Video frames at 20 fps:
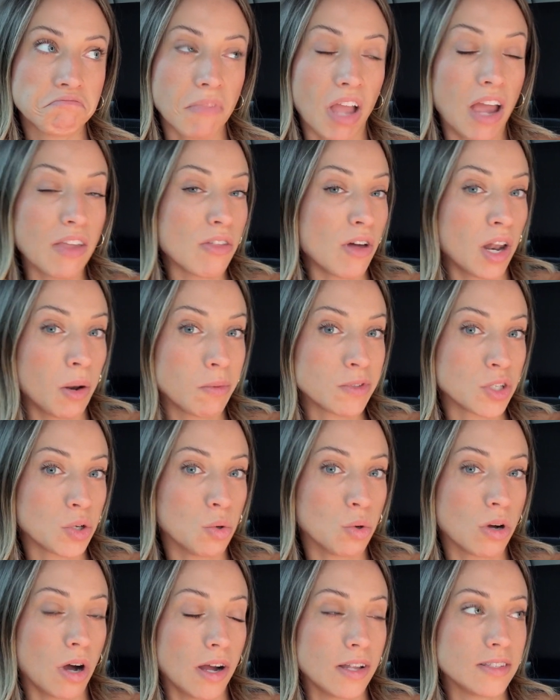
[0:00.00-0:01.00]
I thought it was a
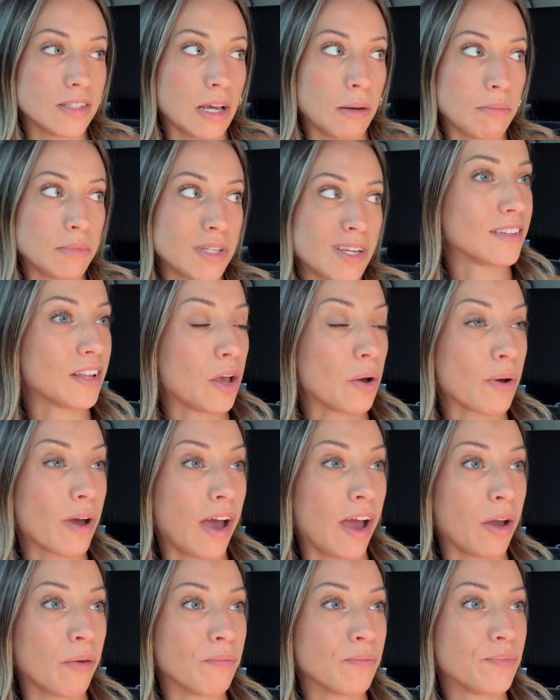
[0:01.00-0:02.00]
cool concept.
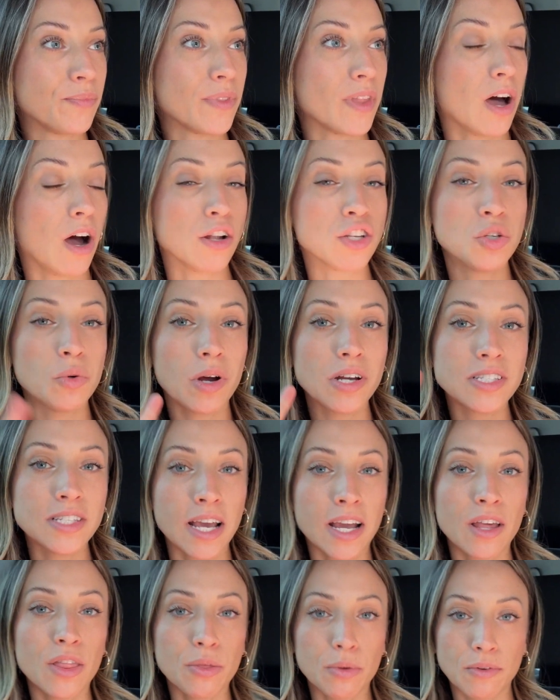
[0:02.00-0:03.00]
Okay, on to our
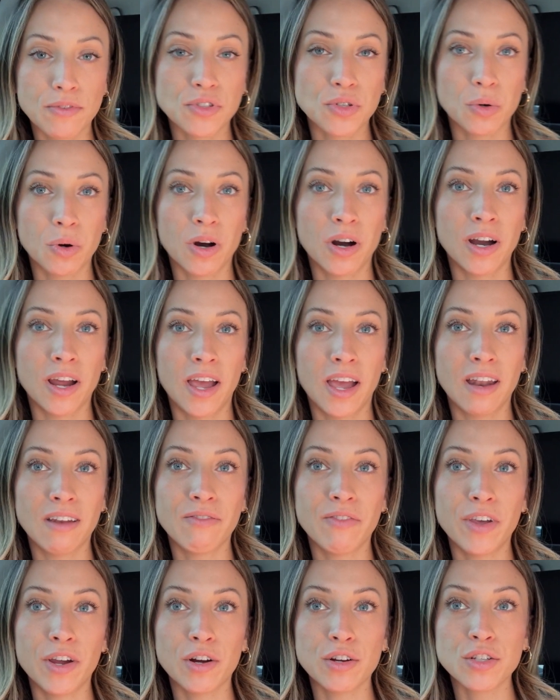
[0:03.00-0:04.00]
second thrift store, and
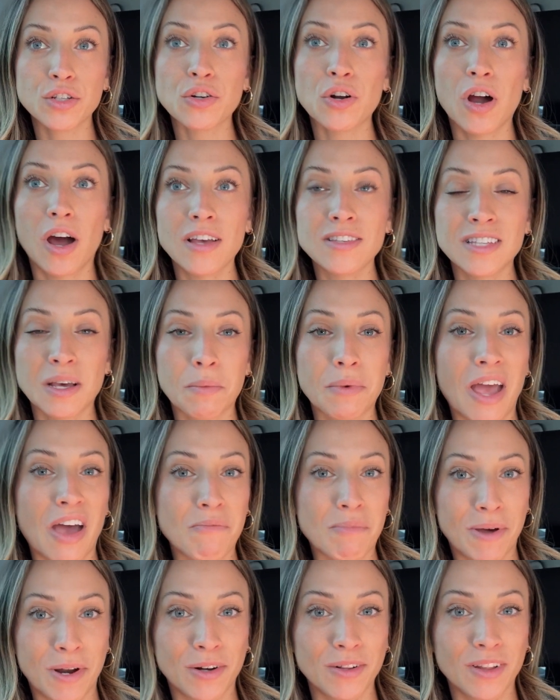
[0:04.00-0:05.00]
fingers crossed that we have better